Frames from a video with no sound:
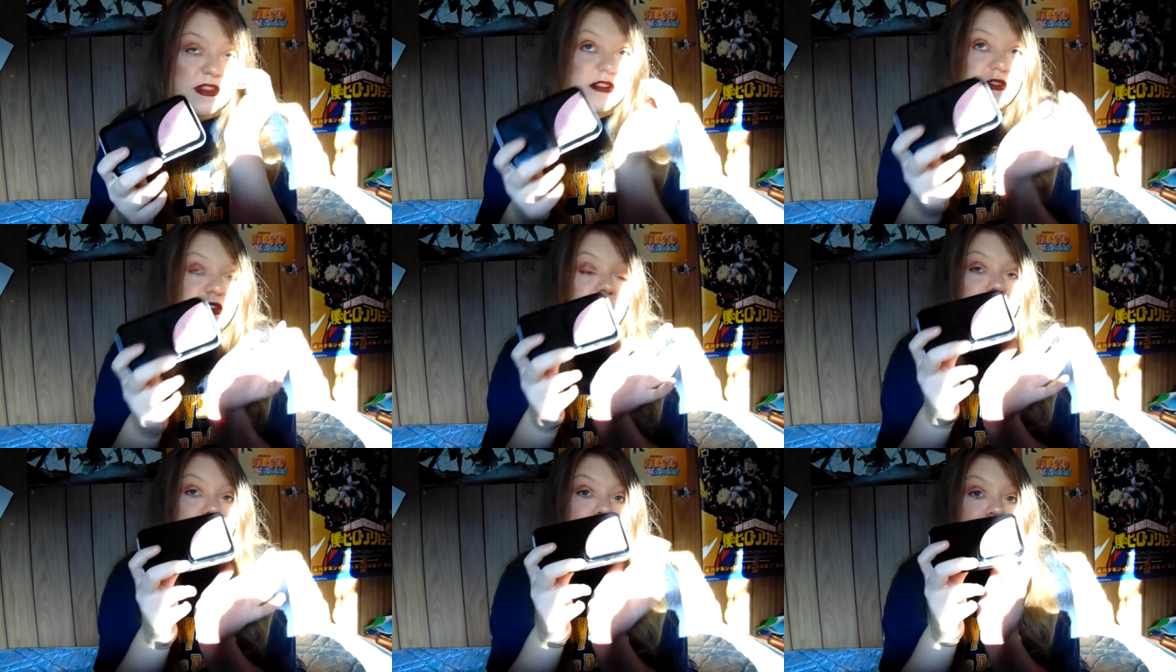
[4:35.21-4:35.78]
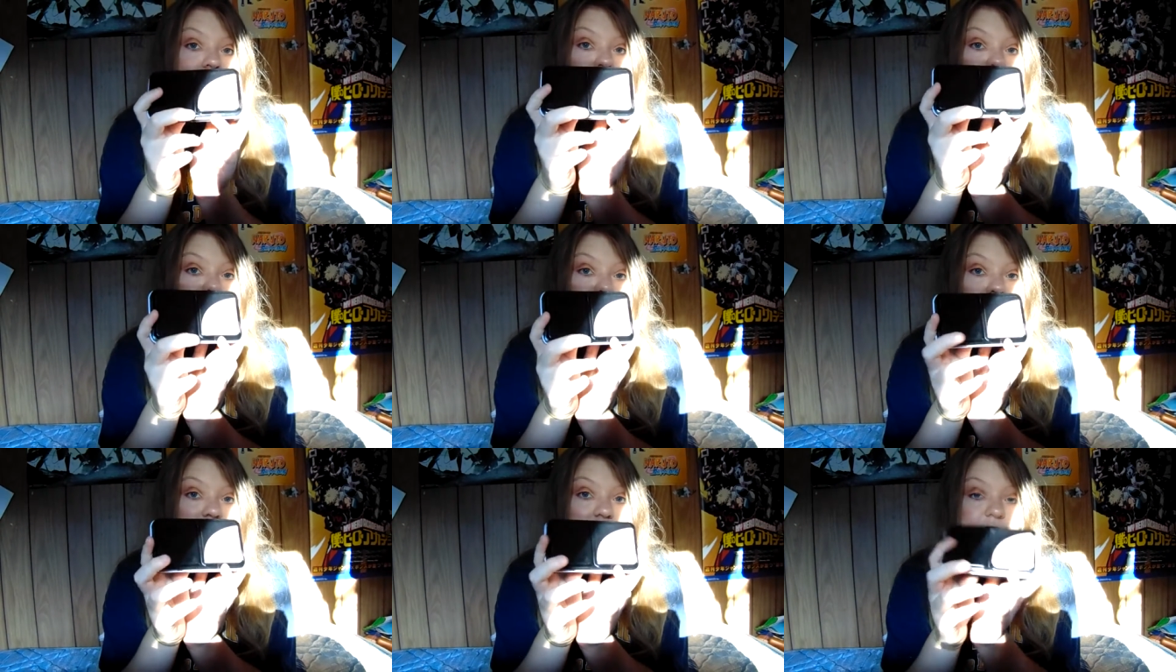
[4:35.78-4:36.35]
So
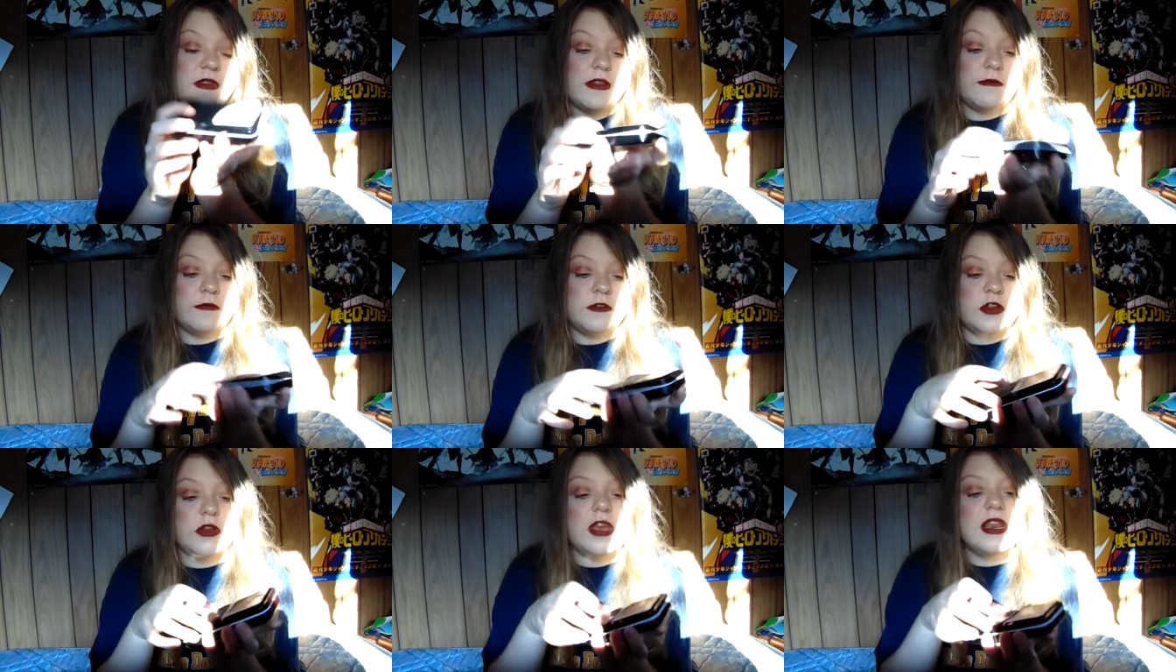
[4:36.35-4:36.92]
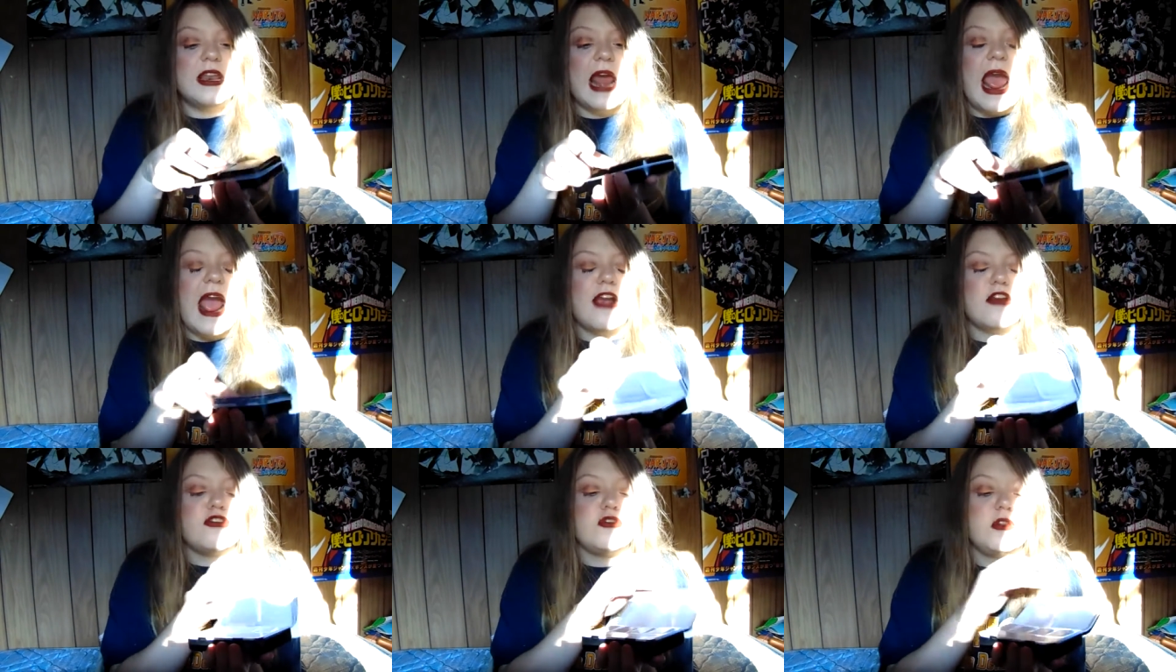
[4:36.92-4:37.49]
you get an
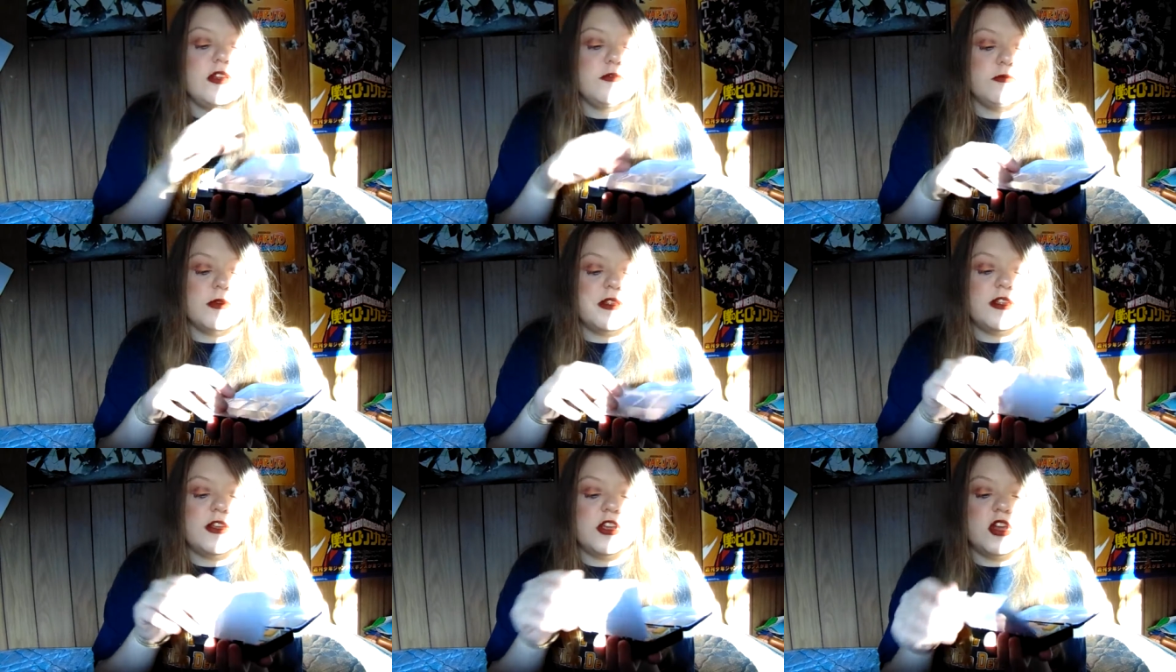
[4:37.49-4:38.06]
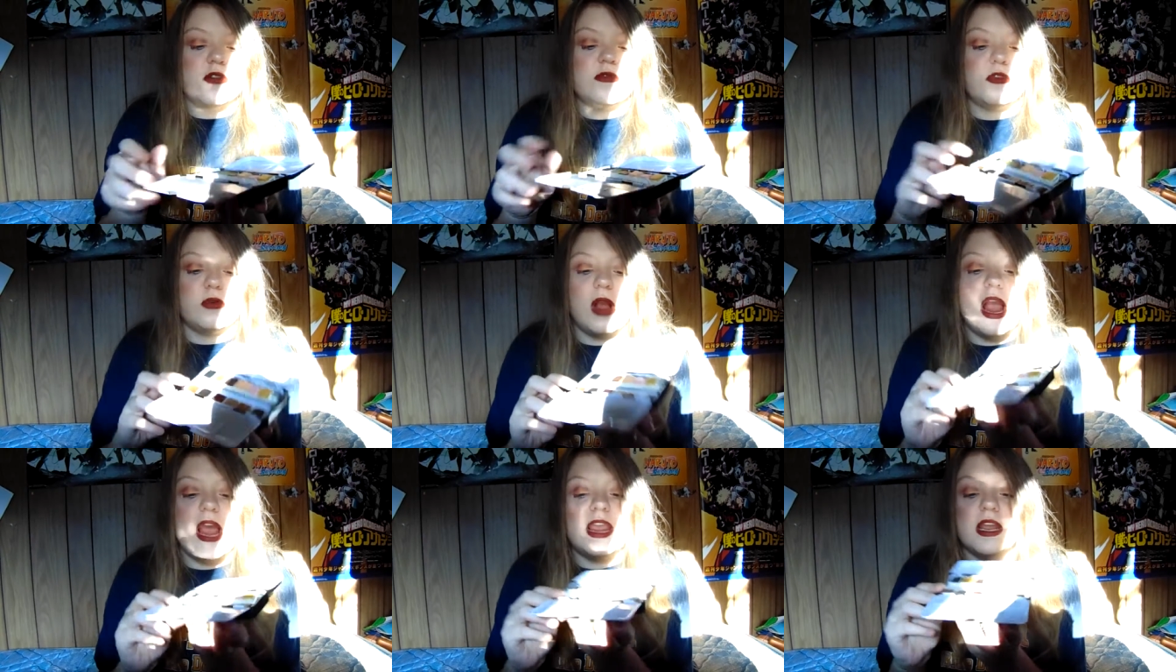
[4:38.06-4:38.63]
actually really good
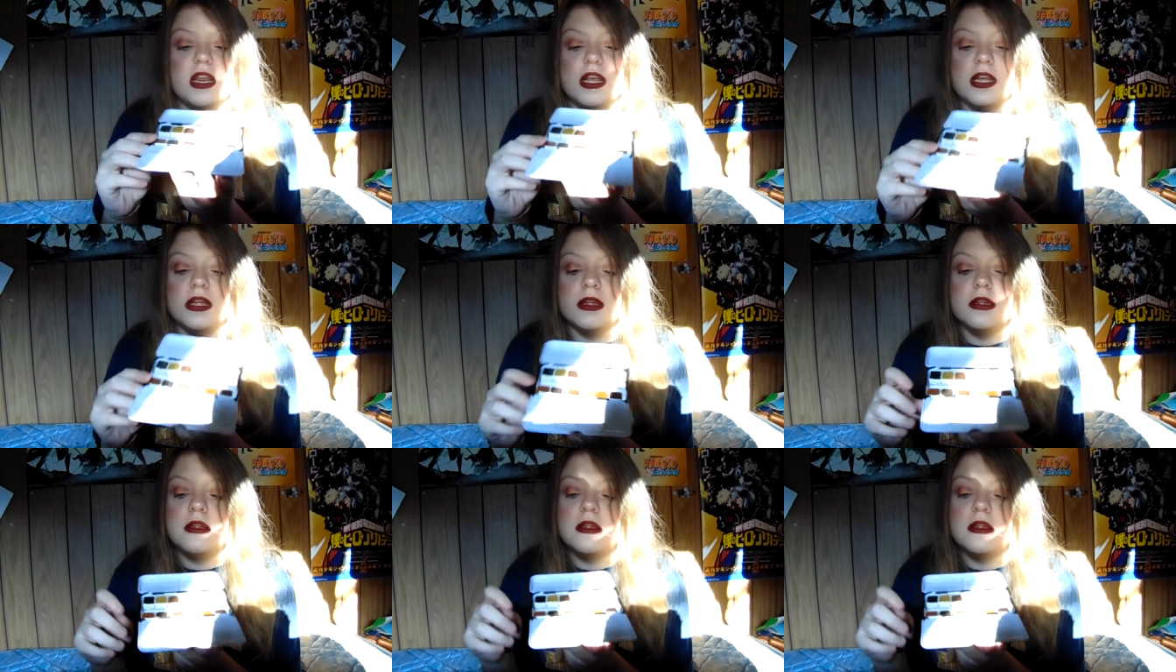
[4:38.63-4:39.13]
variety